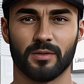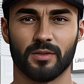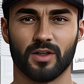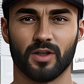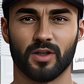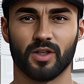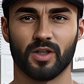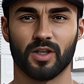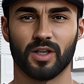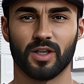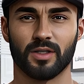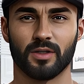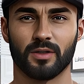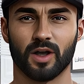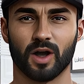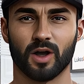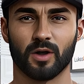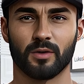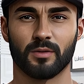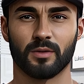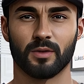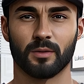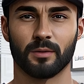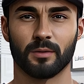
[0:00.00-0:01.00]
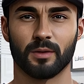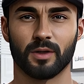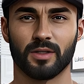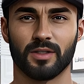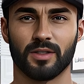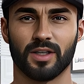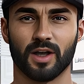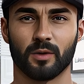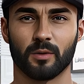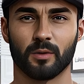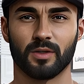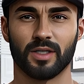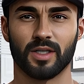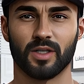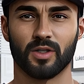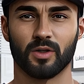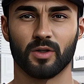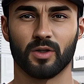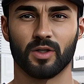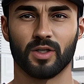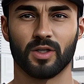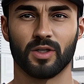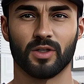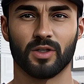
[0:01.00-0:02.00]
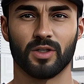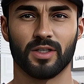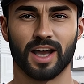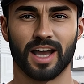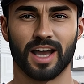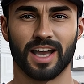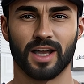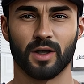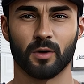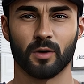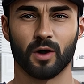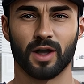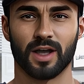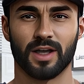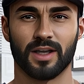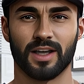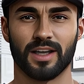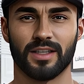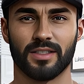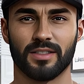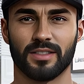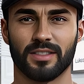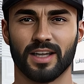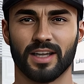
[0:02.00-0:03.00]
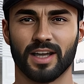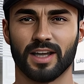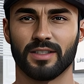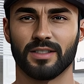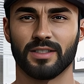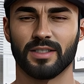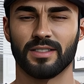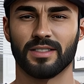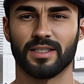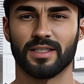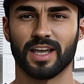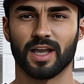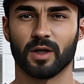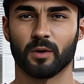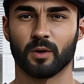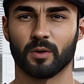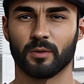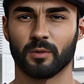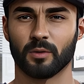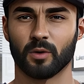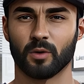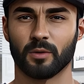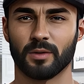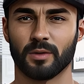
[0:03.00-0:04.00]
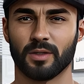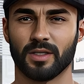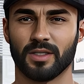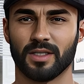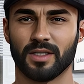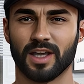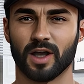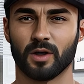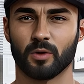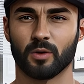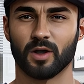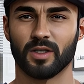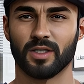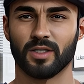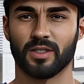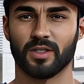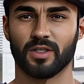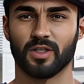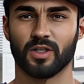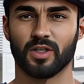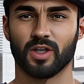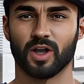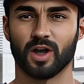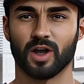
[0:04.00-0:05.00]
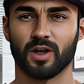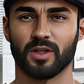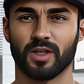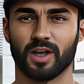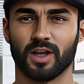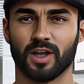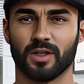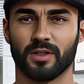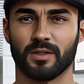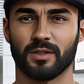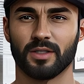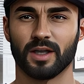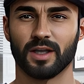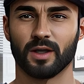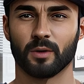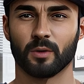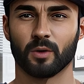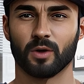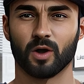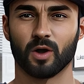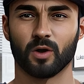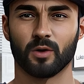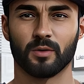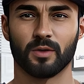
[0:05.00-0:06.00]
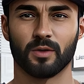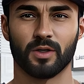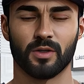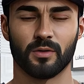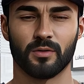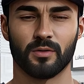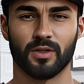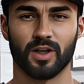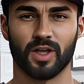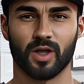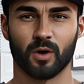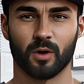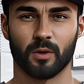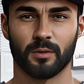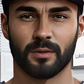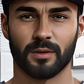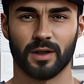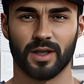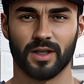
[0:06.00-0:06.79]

the version of the bill that was introduced anyway. Instead, Labour's promised a renter's charter that would offer the following